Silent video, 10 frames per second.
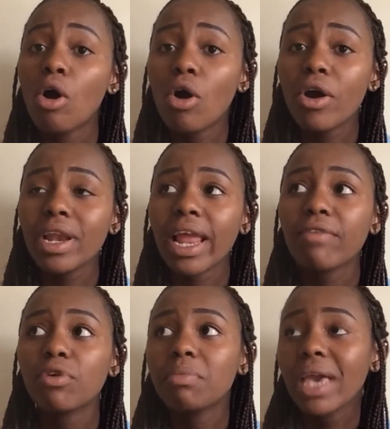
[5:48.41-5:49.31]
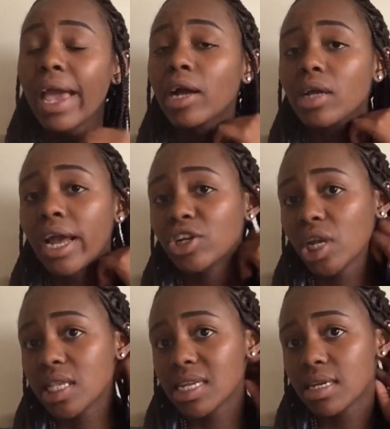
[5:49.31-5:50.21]
or like for me i
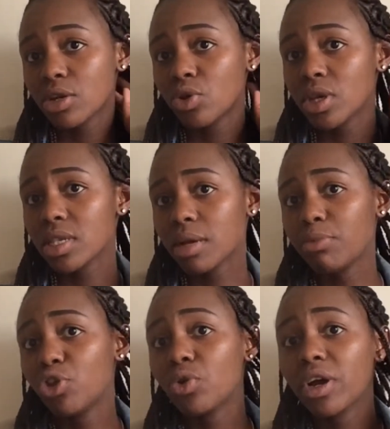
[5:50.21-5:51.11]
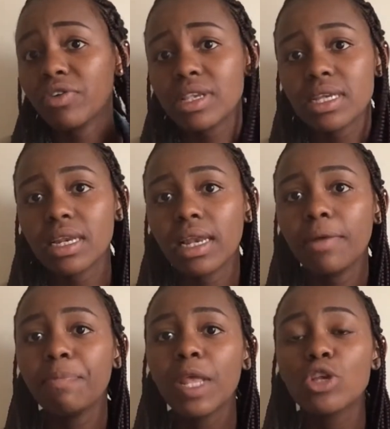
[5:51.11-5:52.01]
actually started doing some yoga recently